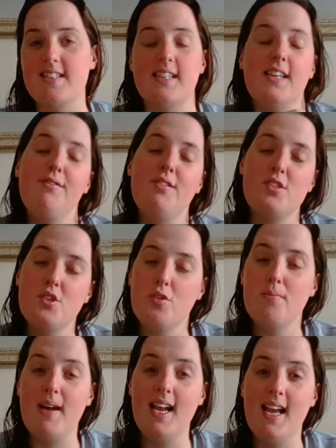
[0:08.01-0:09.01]
And if you saw
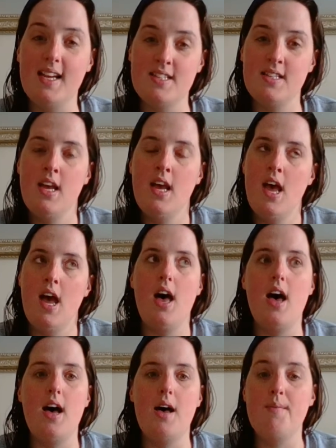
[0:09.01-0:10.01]
my last
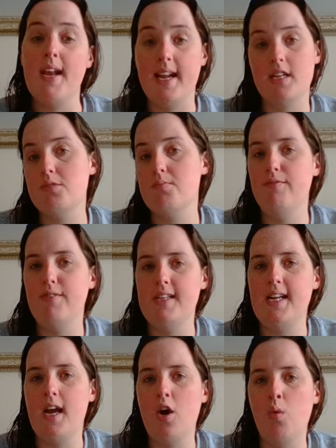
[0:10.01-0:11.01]
announcement
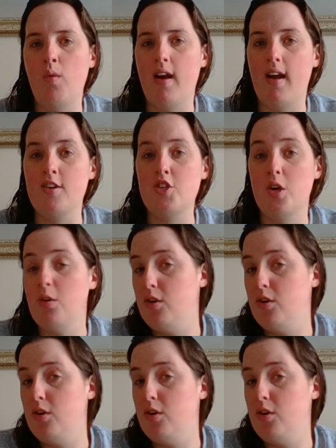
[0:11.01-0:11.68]
video where I showed